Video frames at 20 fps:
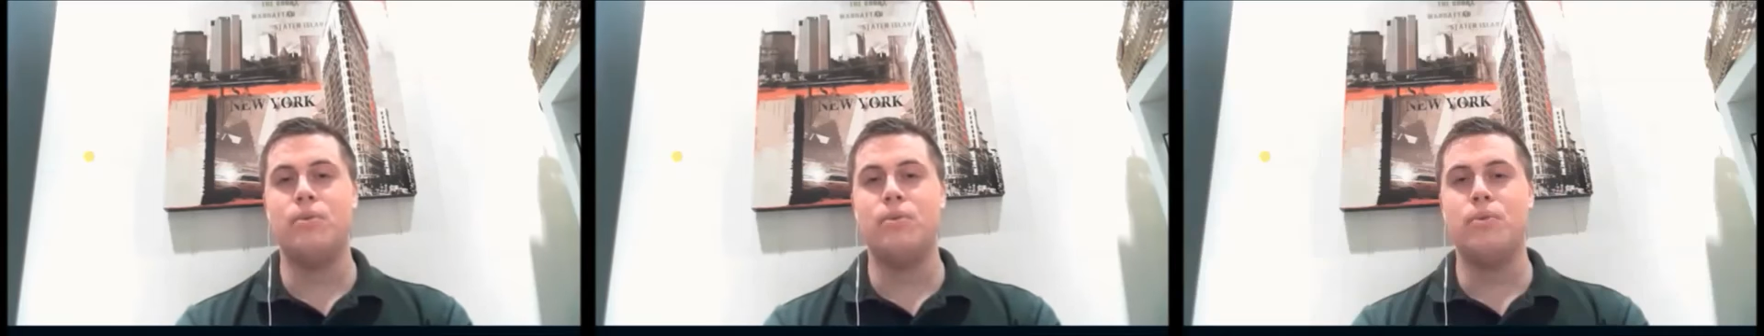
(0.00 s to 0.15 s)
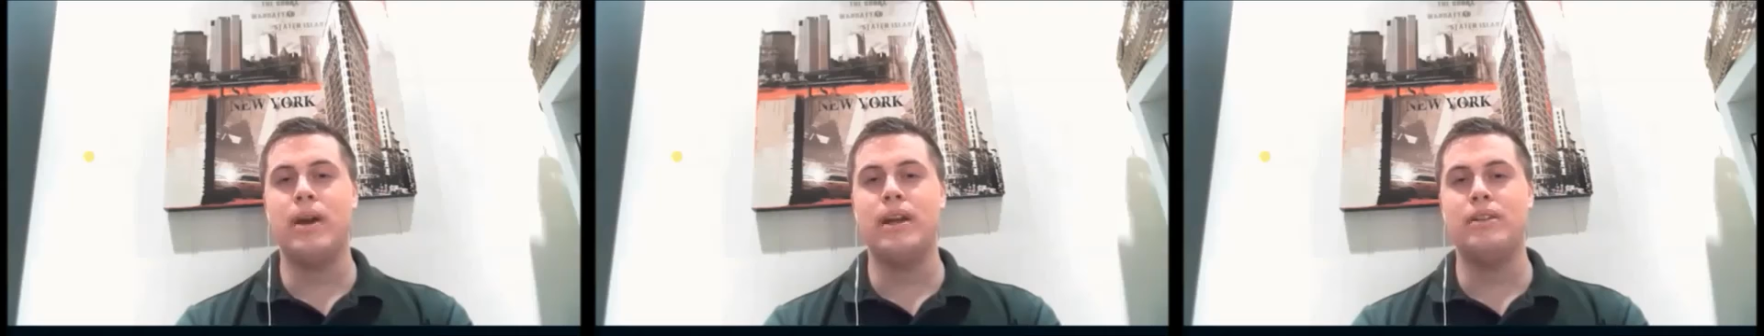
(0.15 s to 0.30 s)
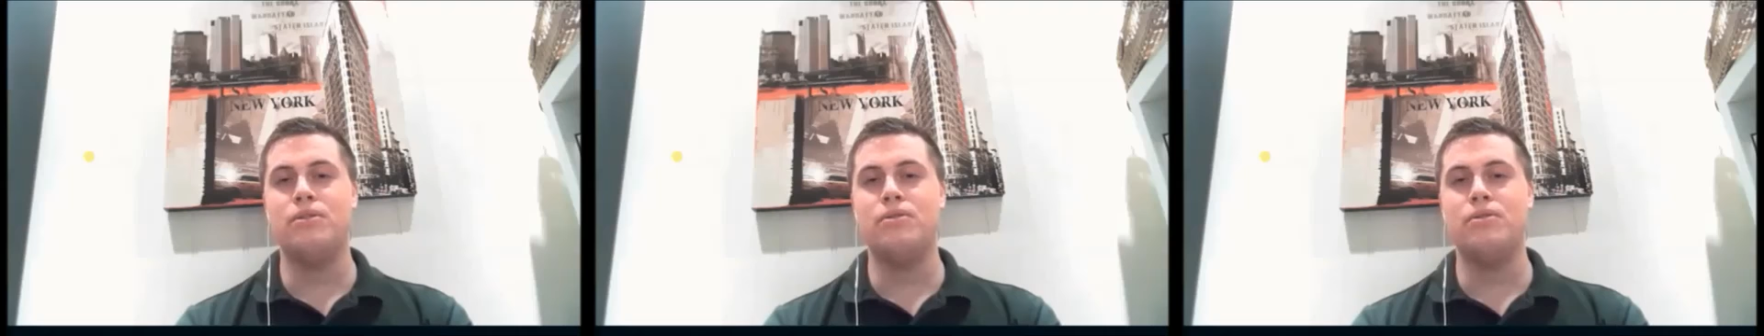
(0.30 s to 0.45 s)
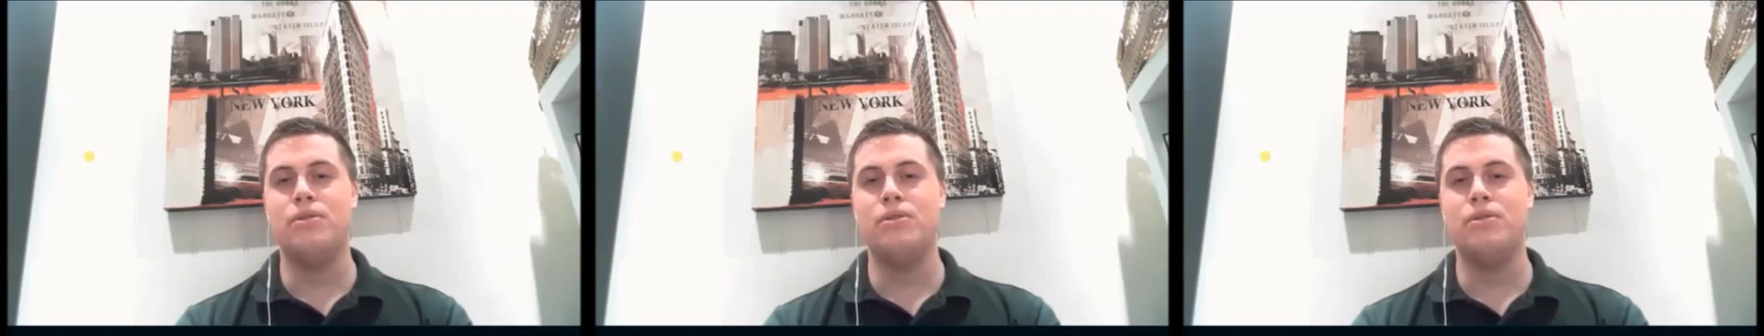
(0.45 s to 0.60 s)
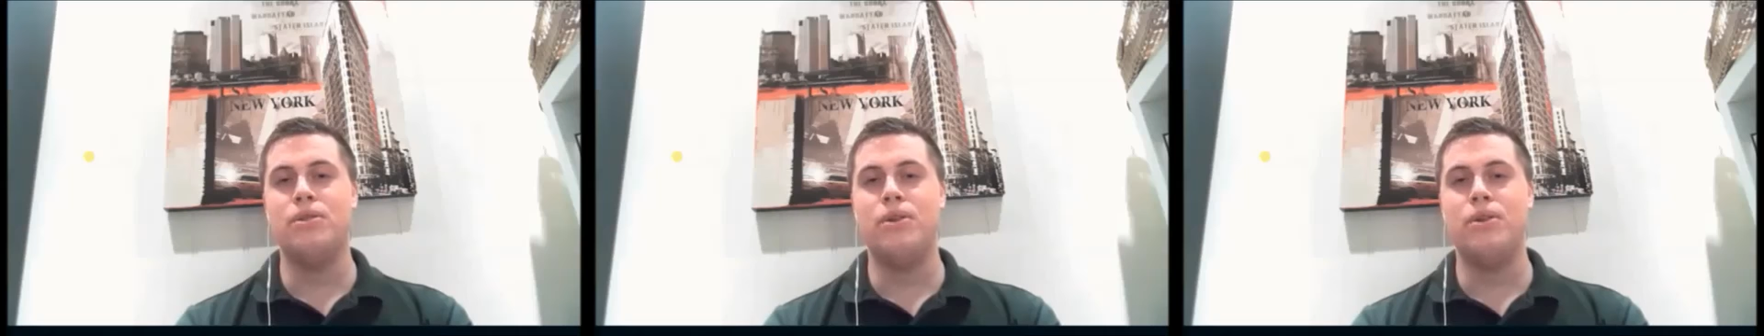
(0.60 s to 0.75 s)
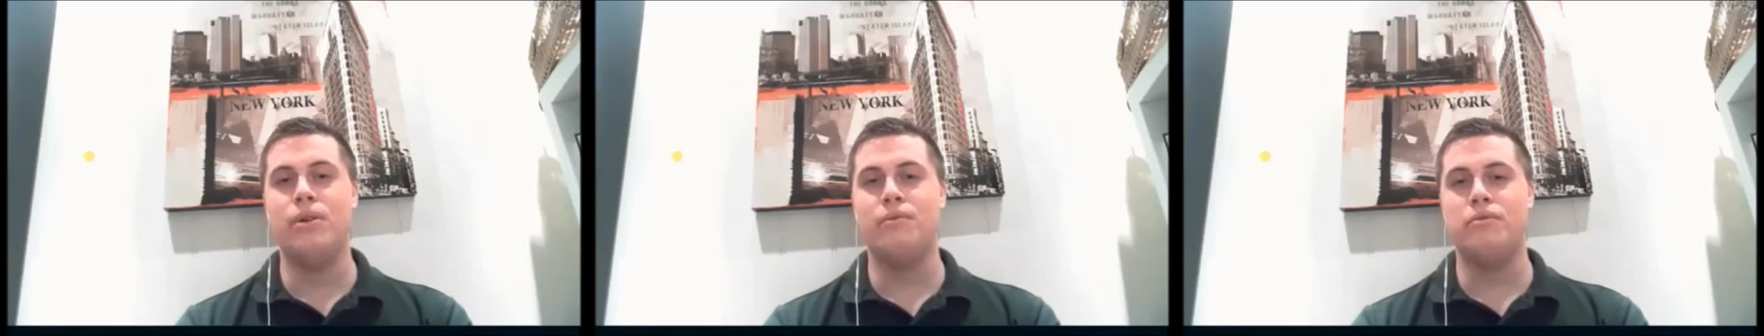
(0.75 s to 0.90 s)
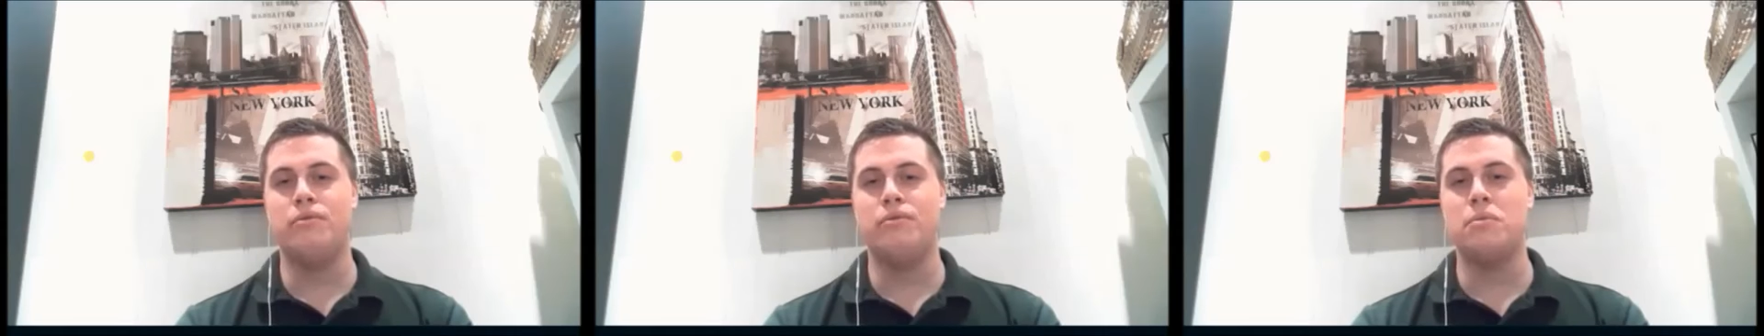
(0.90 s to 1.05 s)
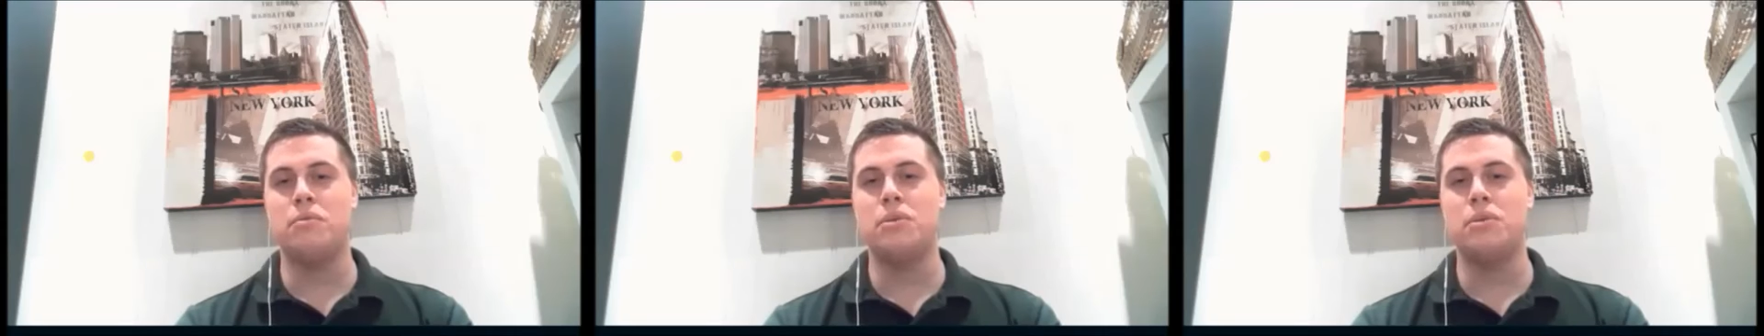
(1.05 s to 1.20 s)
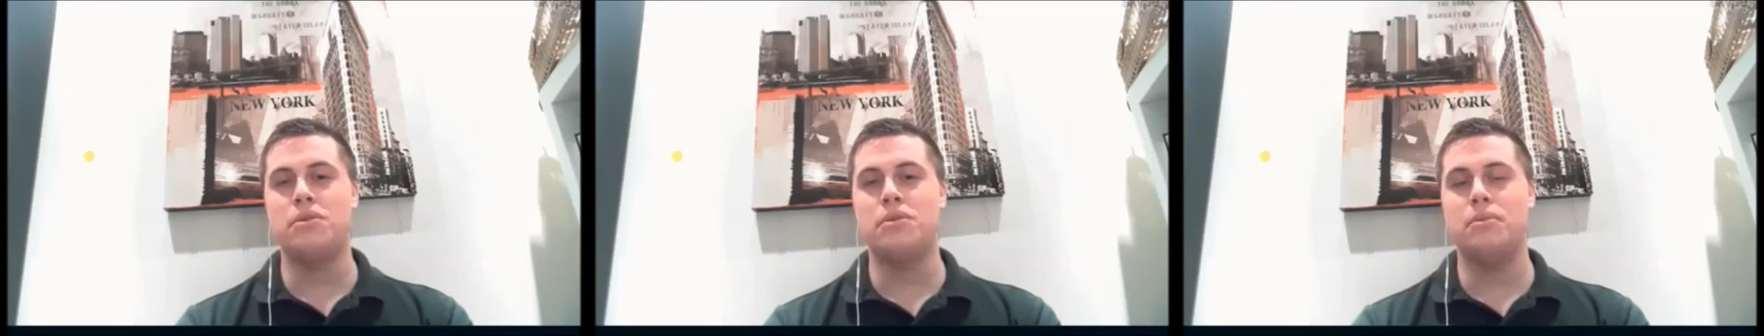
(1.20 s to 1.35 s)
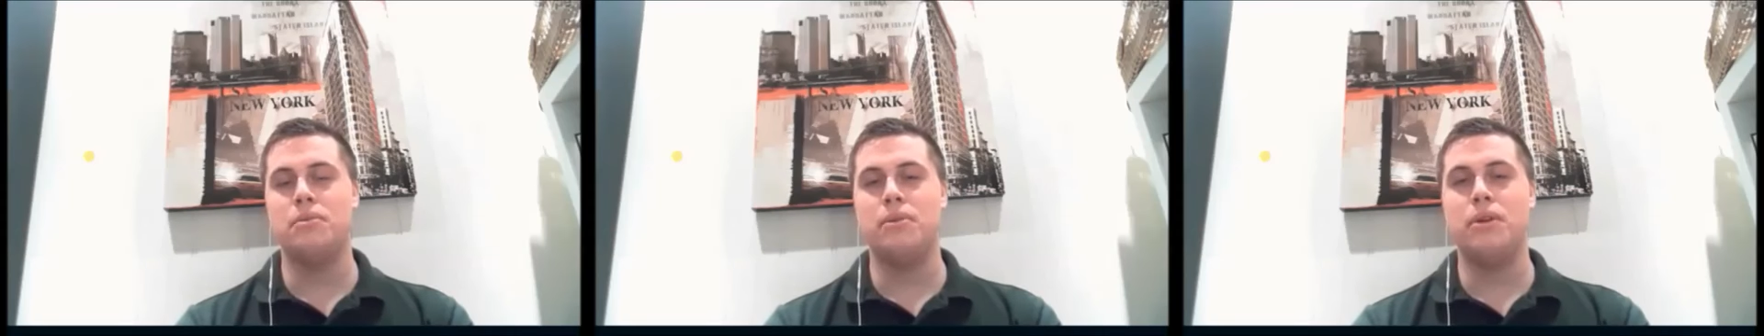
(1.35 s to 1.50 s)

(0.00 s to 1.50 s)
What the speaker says: way to learn from